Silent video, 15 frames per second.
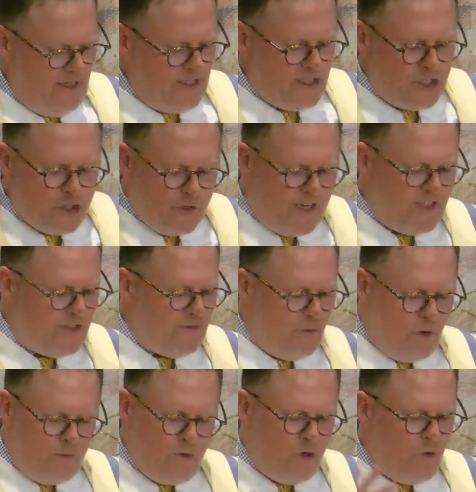to
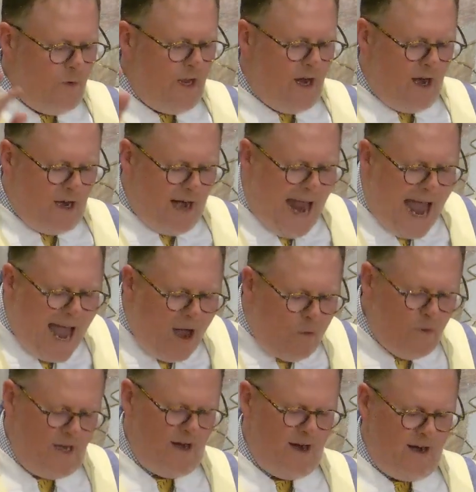transform who we are, how
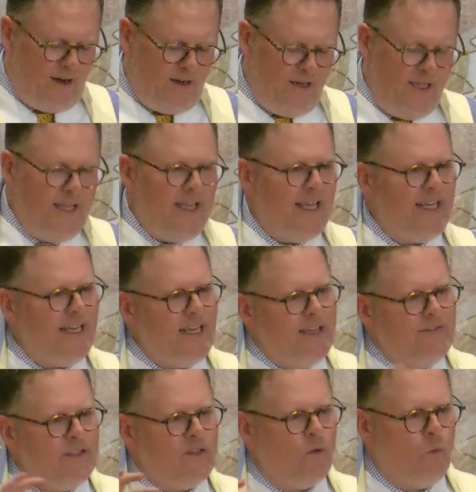we are, and
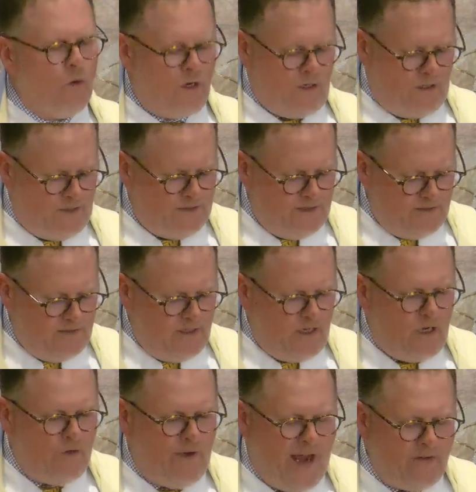even the world
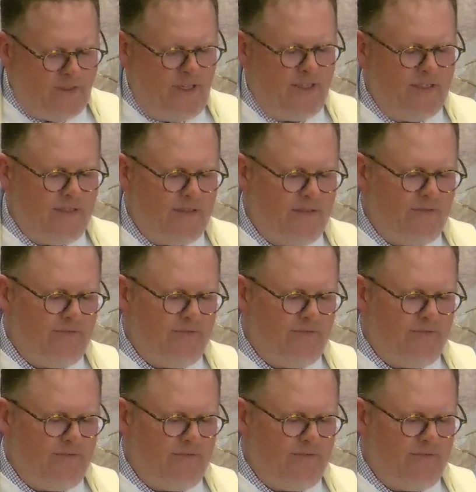around us.